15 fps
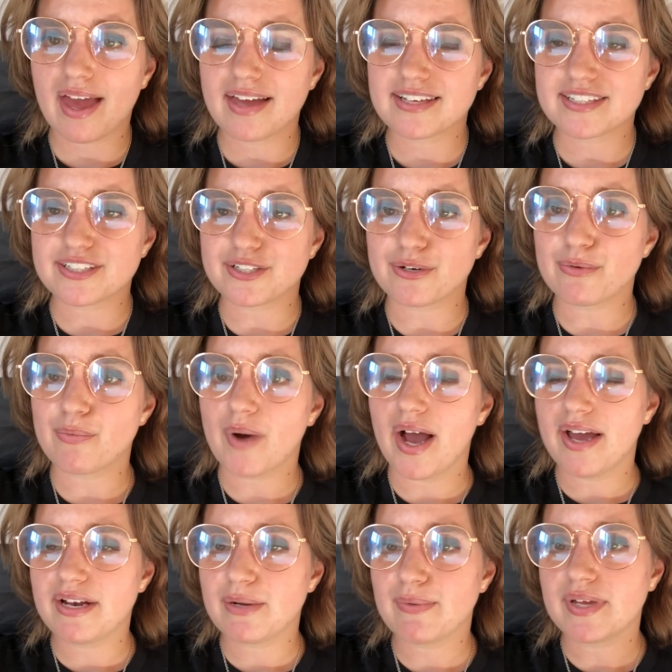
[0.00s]
So why
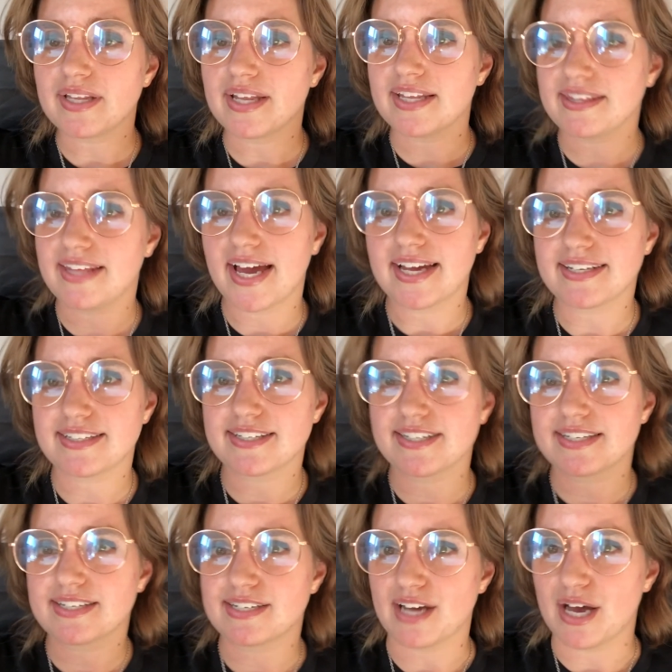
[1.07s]
do we let that
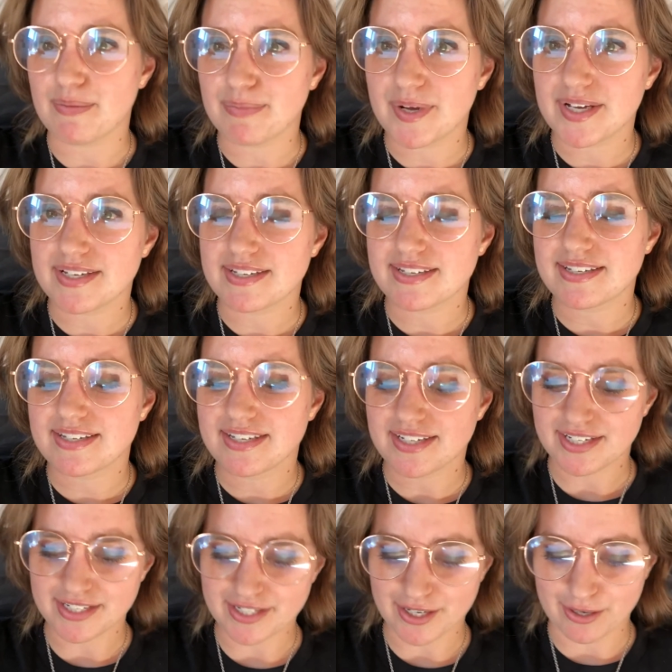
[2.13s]
stop us?
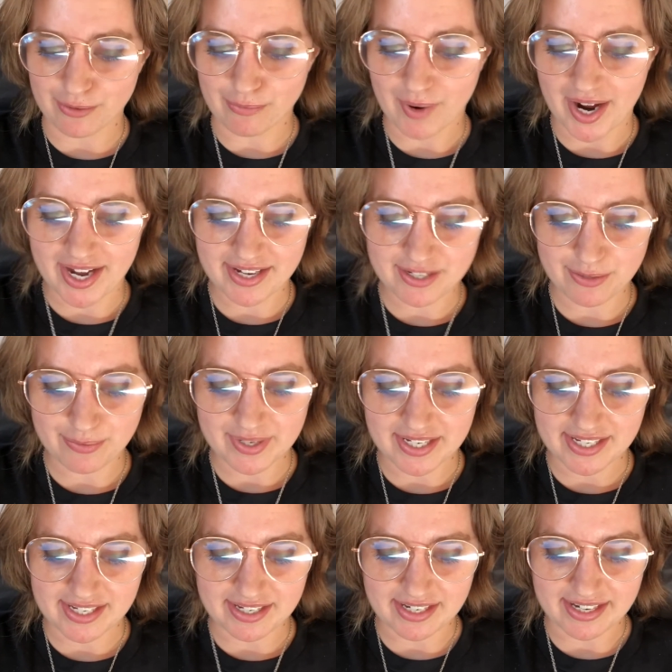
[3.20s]
Why do
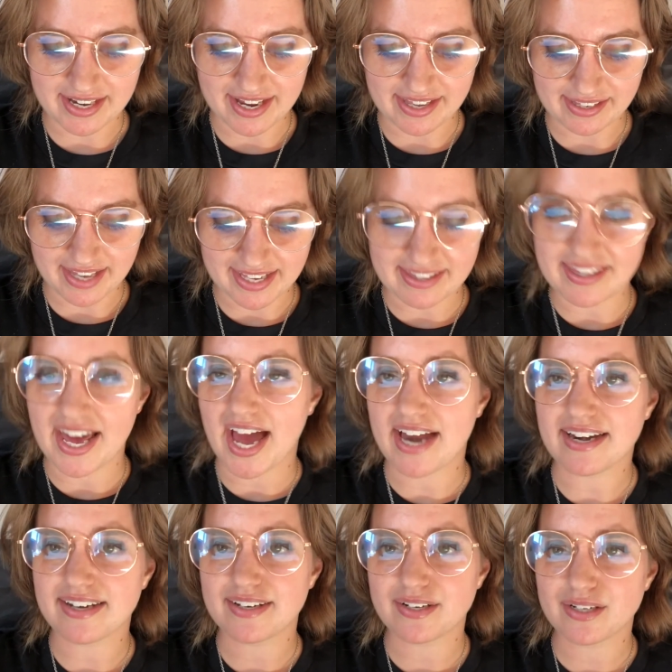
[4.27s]
we let
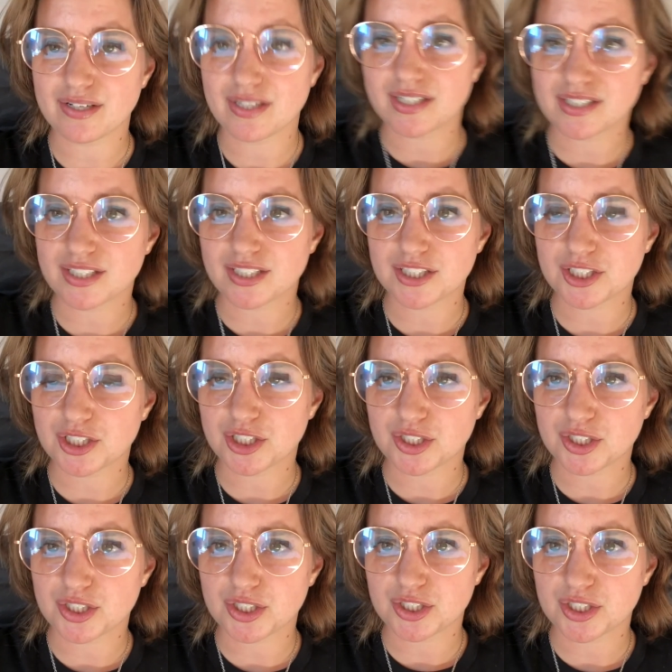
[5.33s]
that
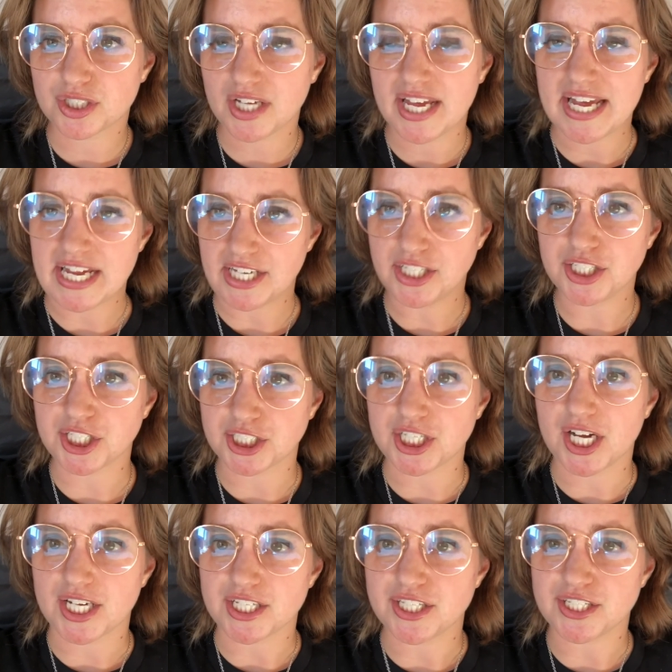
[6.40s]
hinder
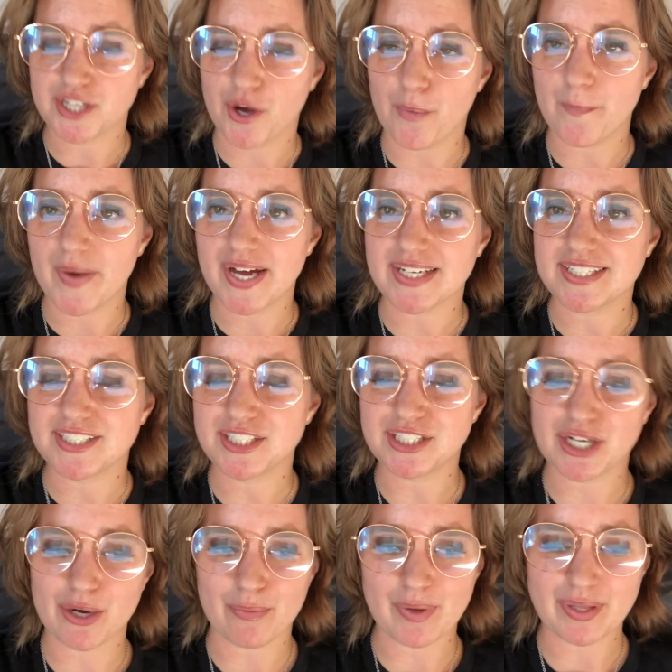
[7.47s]
us so much? We
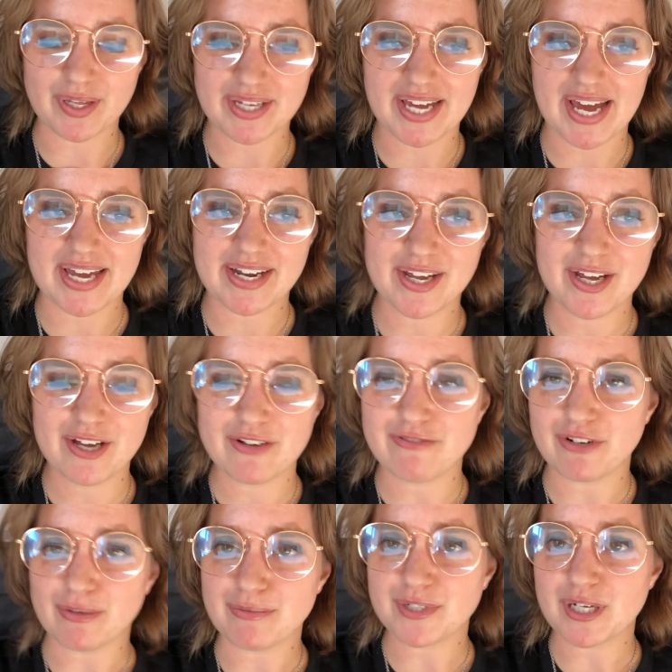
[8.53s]
look at
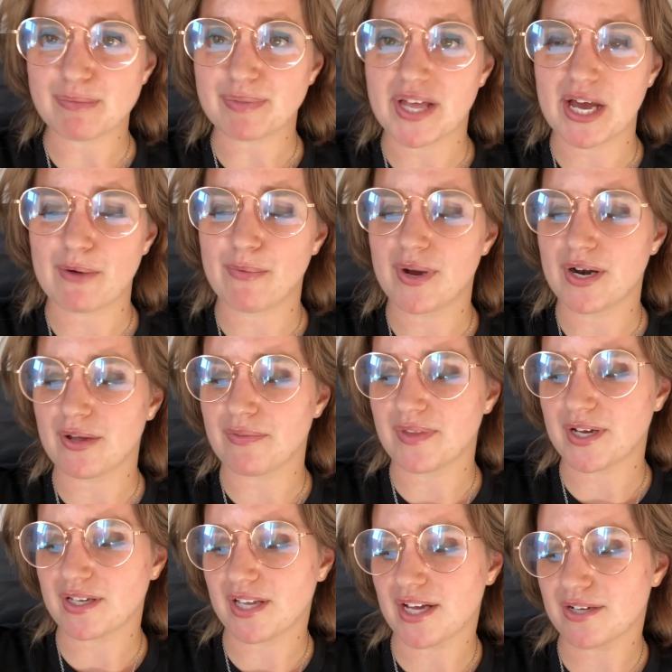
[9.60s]
films like Black Widow and they're
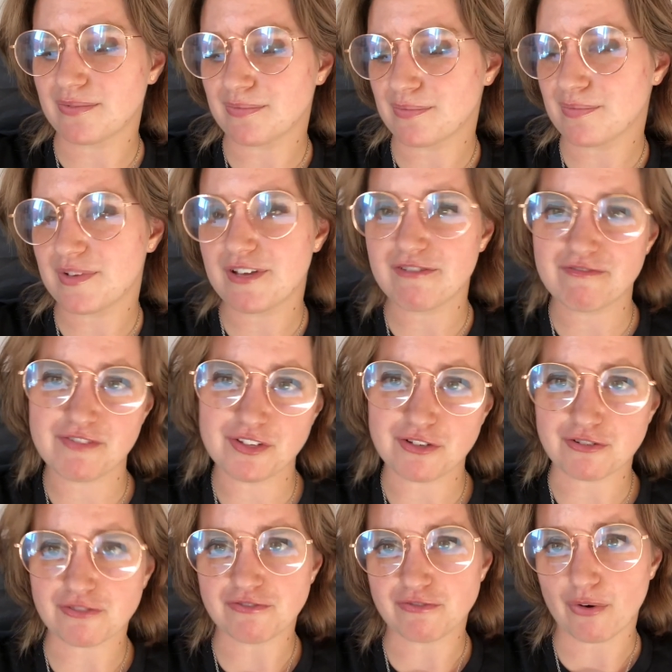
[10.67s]
like, it
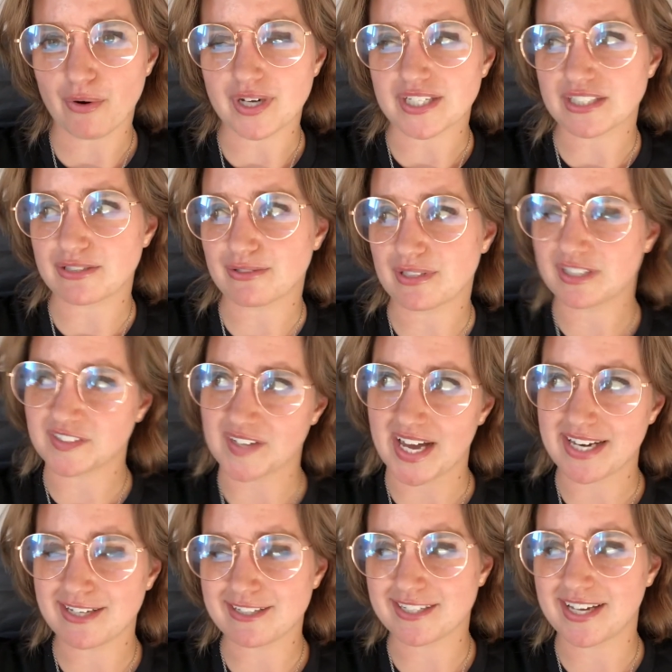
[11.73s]
feels forced, or the
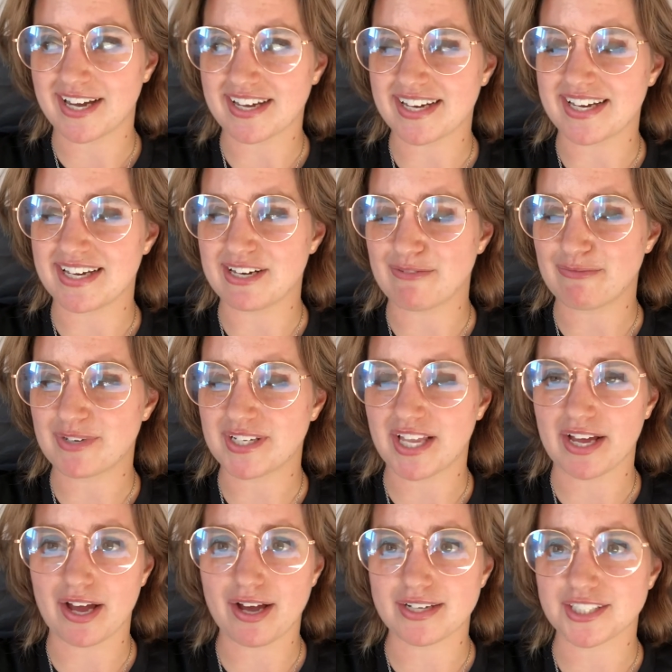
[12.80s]
writing's not good. And we're like,
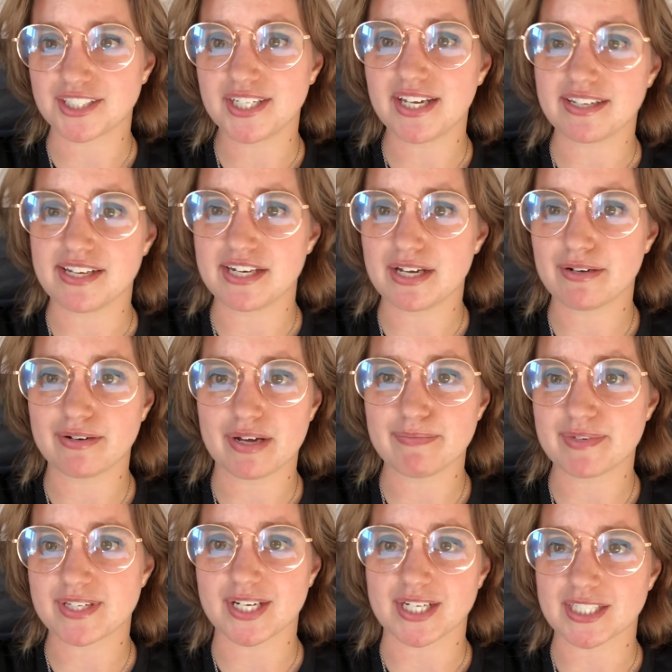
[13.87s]
oh shit, I'm
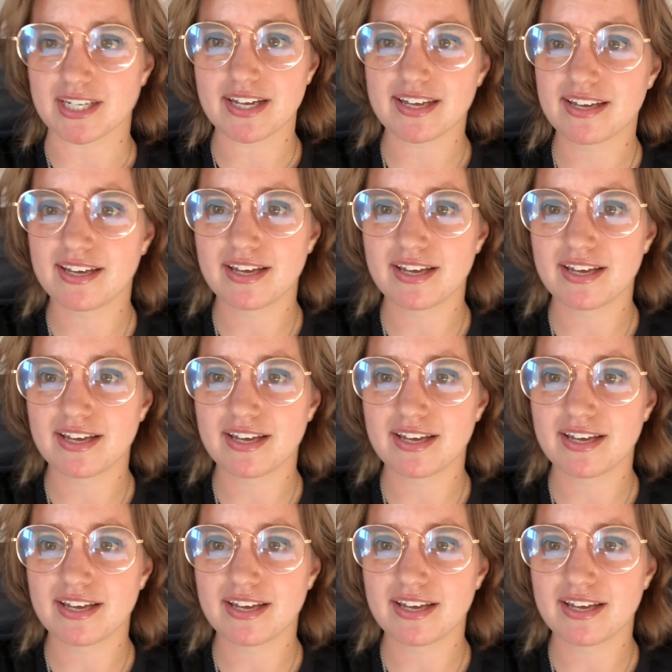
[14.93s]
sorry.